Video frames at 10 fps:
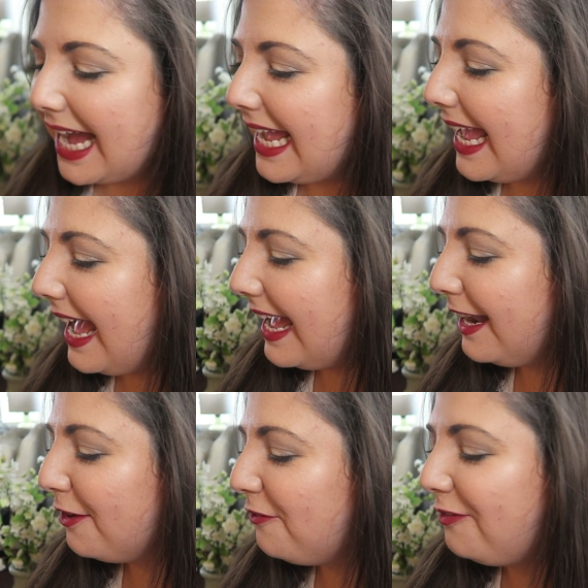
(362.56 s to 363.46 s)
I
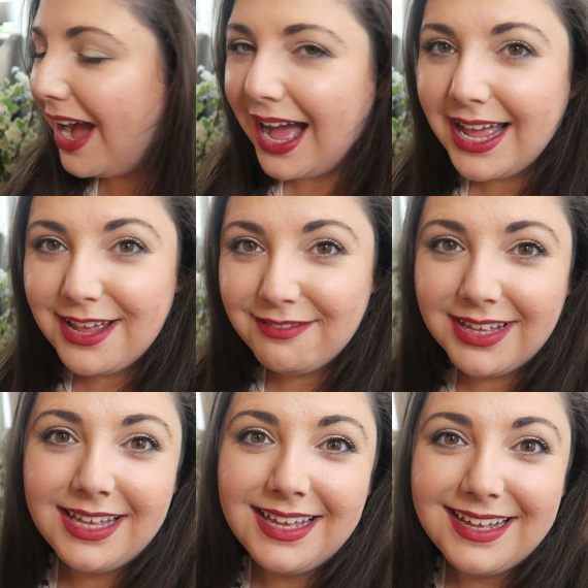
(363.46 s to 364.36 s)
had
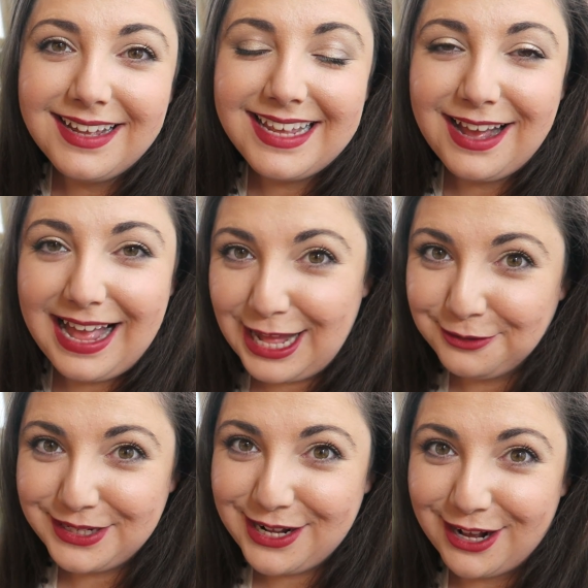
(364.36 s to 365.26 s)
five
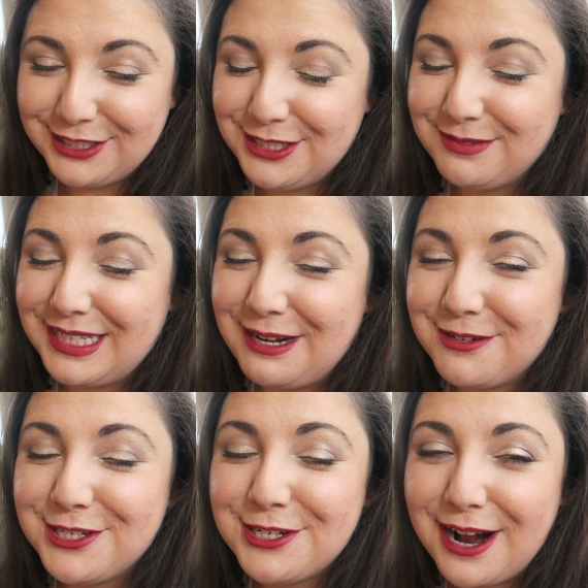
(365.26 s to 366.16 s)
Halloween costumes that I
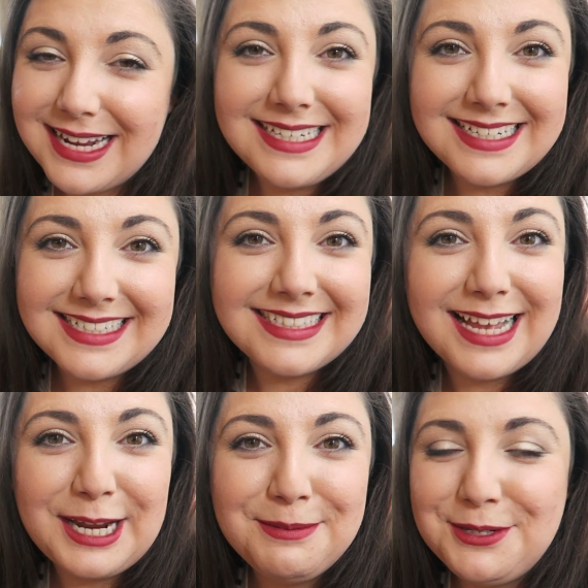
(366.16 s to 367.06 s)
was trying to
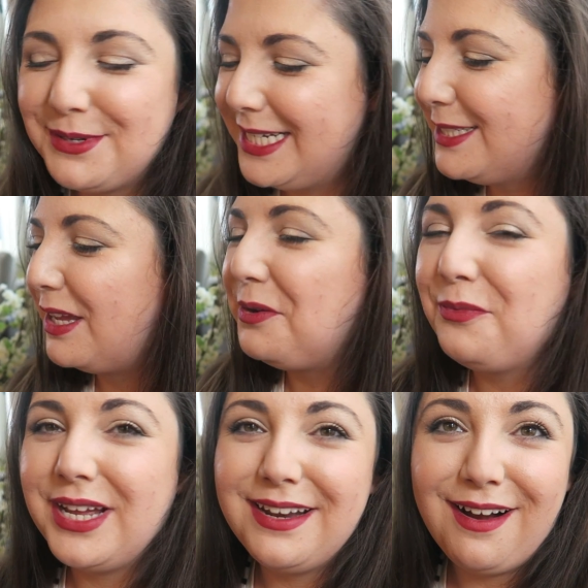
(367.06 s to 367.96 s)
decide between. So I
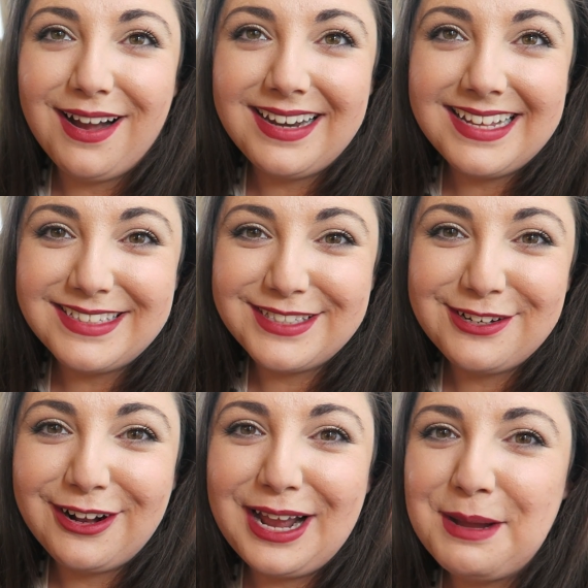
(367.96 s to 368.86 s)
went on
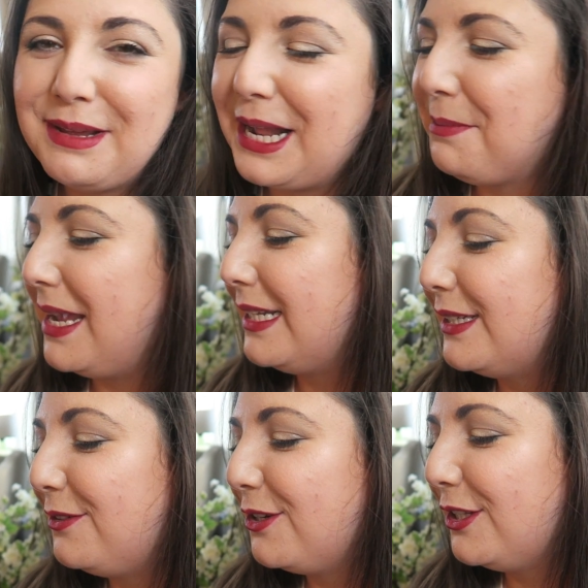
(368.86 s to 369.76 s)
Instagram and I made a
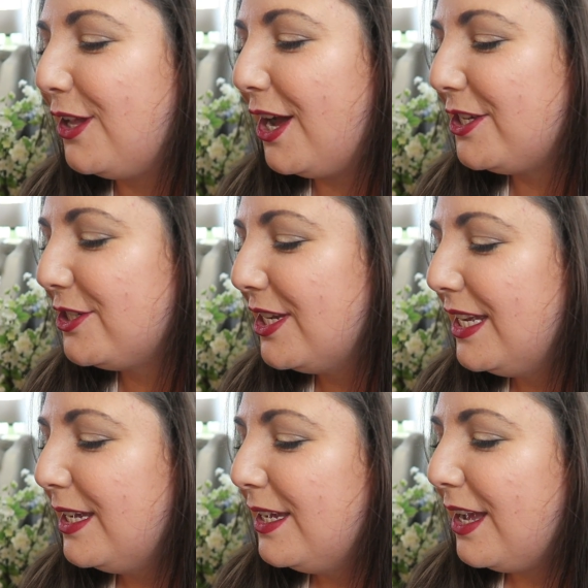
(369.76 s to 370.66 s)
little collage
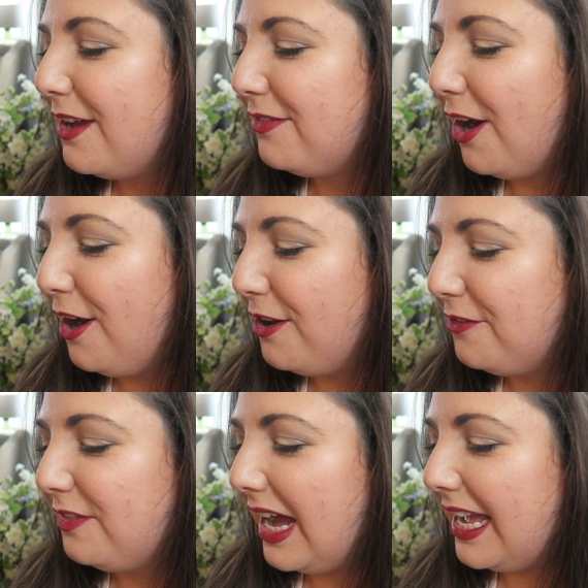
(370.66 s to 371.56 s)
of all
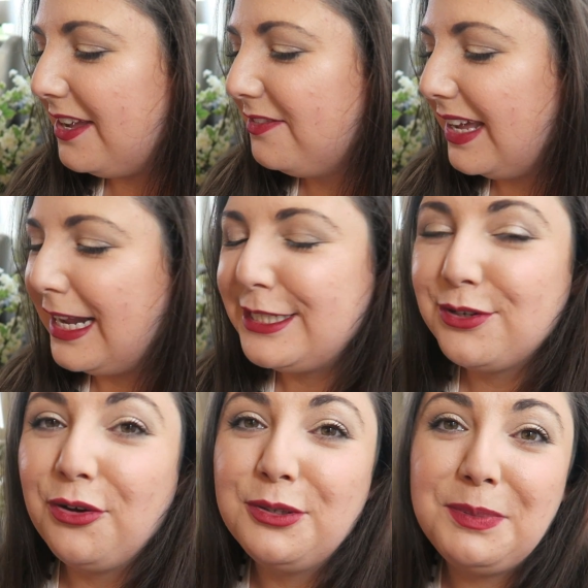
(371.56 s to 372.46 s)
five and I
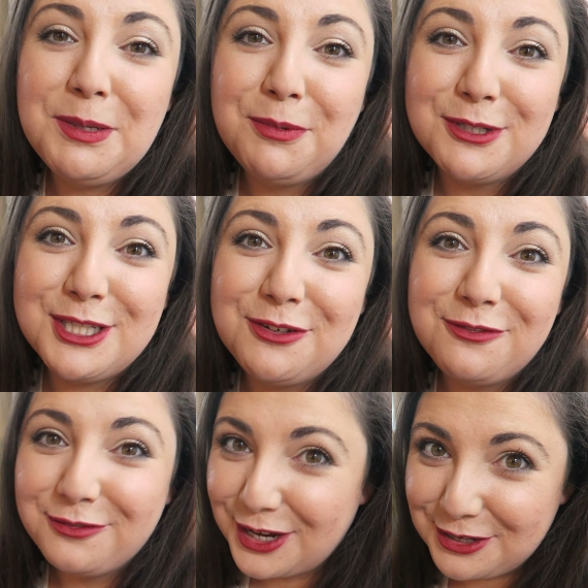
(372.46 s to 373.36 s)
told people to
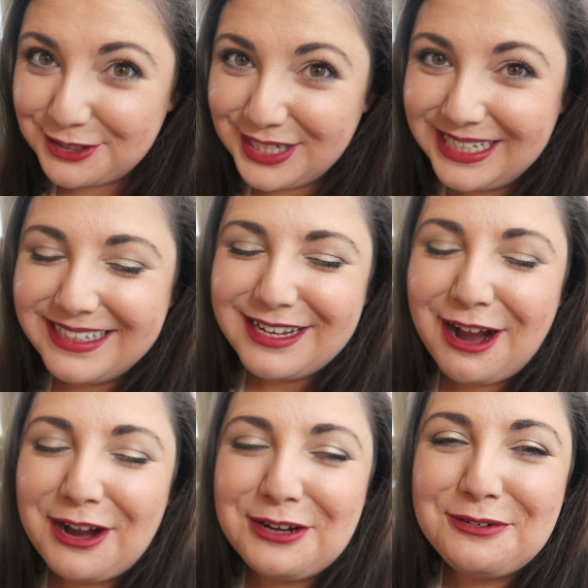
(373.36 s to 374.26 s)
vote
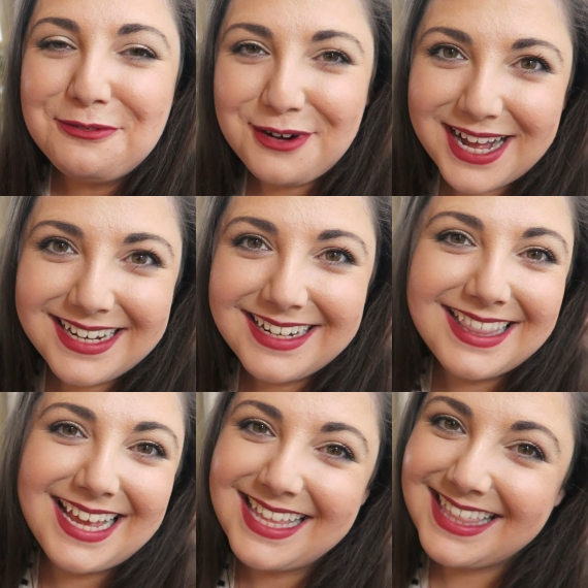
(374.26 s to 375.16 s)
on what
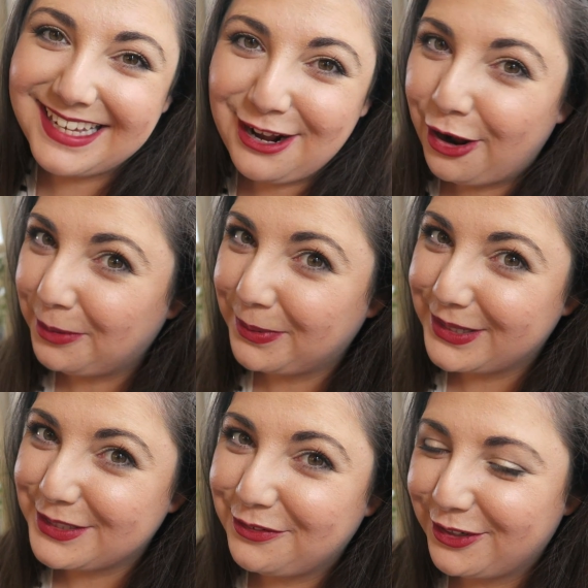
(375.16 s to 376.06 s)
they think
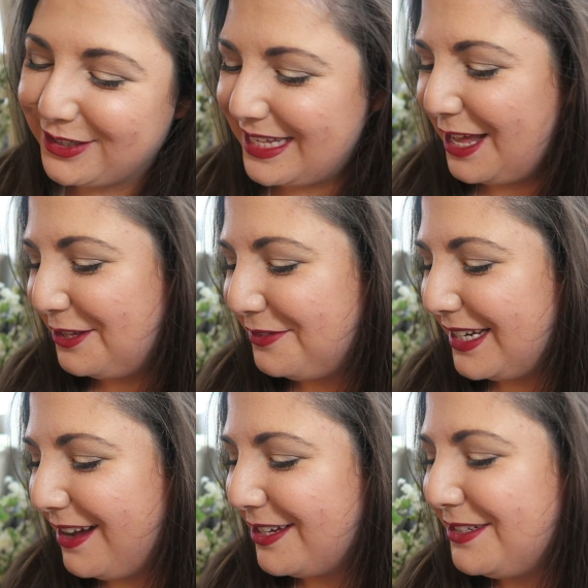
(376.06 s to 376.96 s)
Harper's first
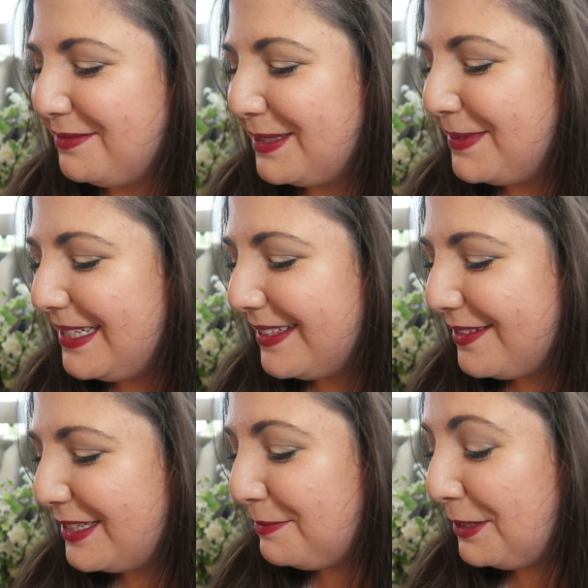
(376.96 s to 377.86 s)
Halloween costume has been.
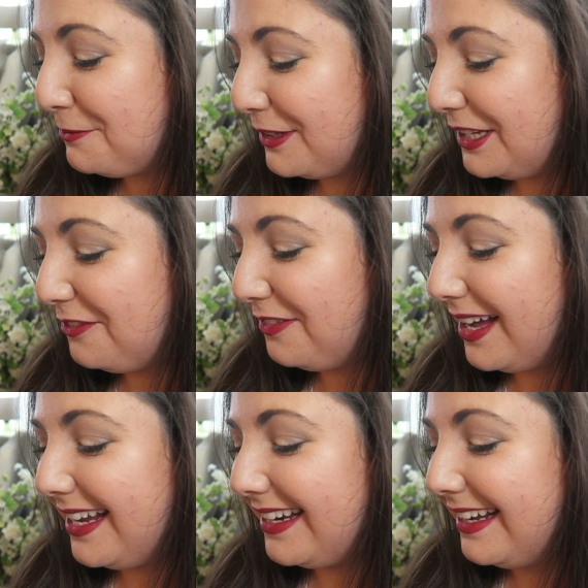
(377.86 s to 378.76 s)
So it's been really
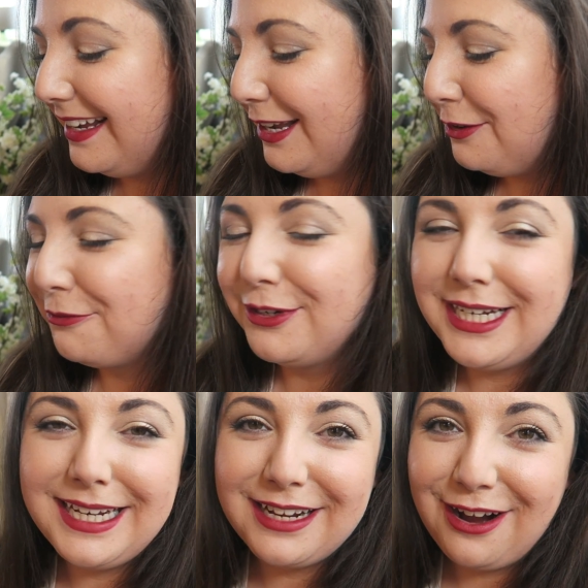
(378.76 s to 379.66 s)
fun
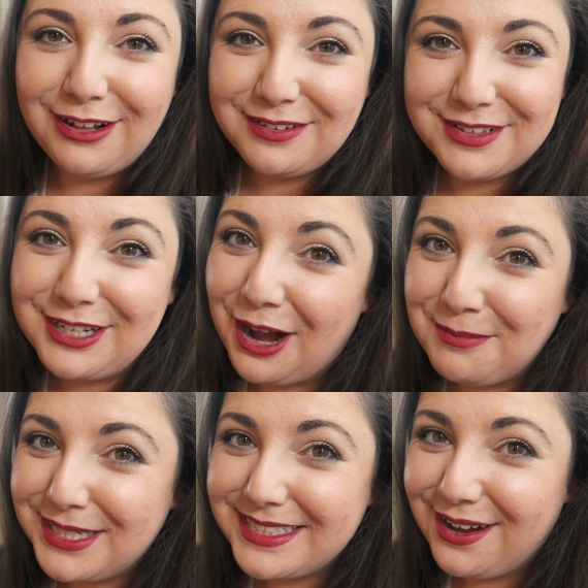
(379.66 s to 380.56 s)
reading all of the
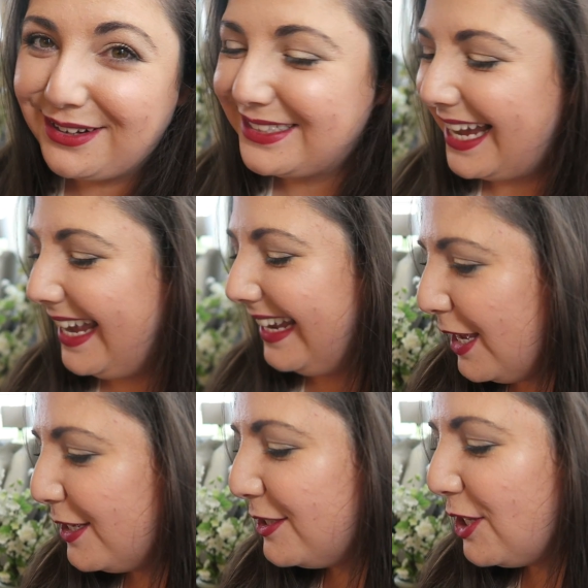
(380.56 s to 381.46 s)
comments all day.
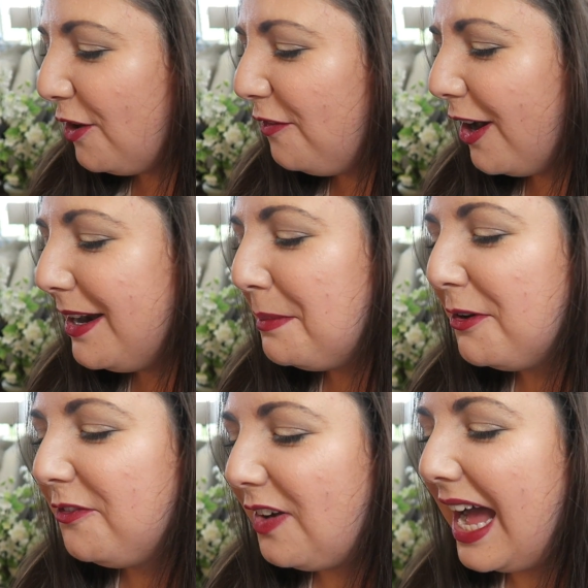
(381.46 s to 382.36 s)
So far
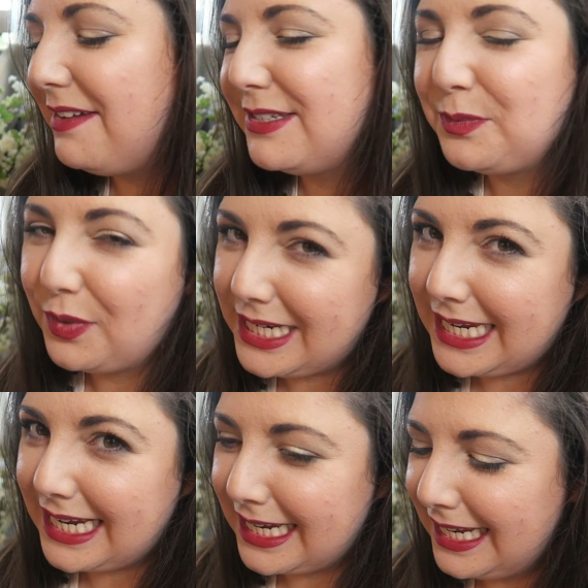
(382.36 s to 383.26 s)
number five is
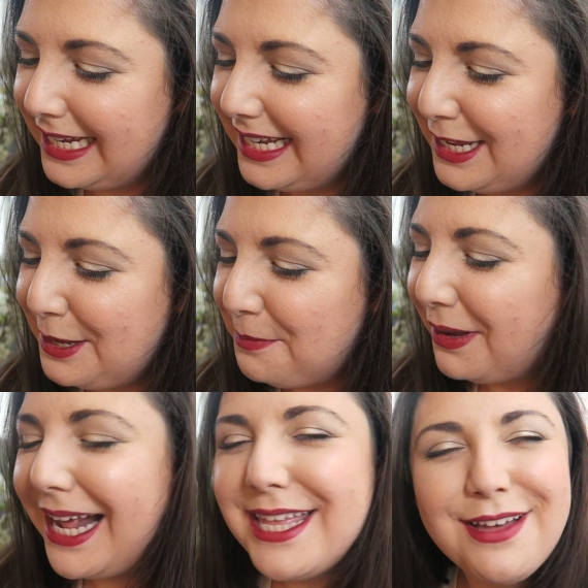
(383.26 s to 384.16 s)
winning.
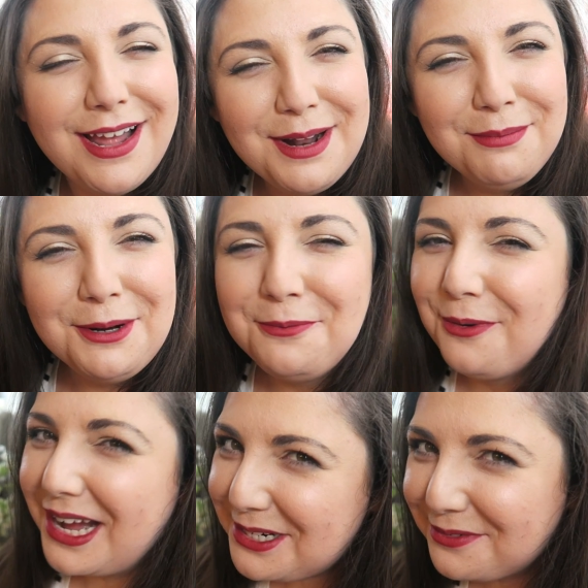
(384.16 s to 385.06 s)
But I thought number
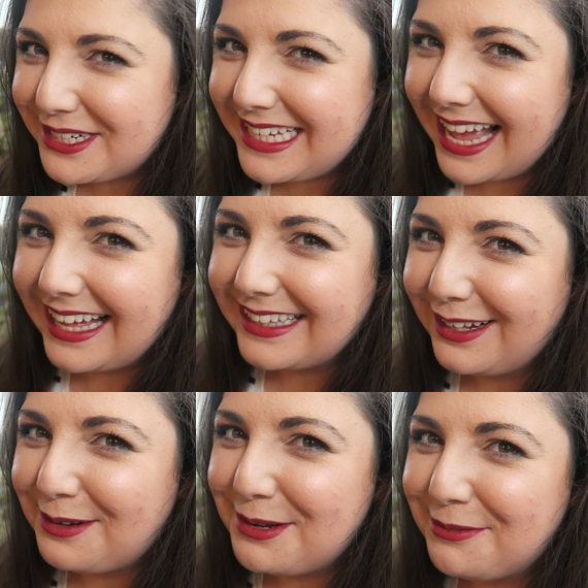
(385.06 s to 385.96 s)
one would get a
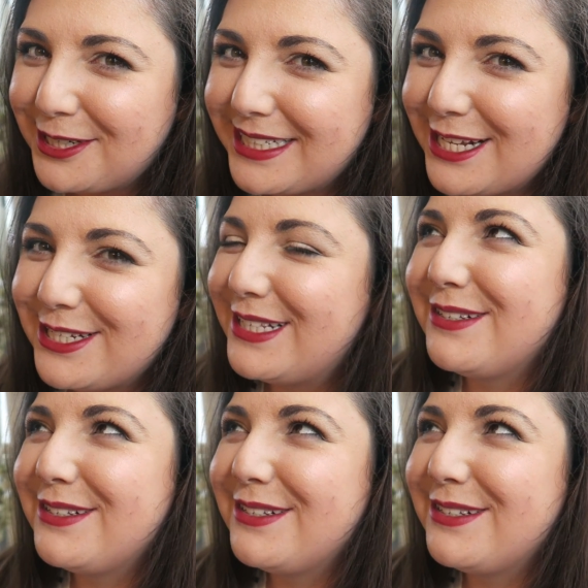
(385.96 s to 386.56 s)
little bit more attention.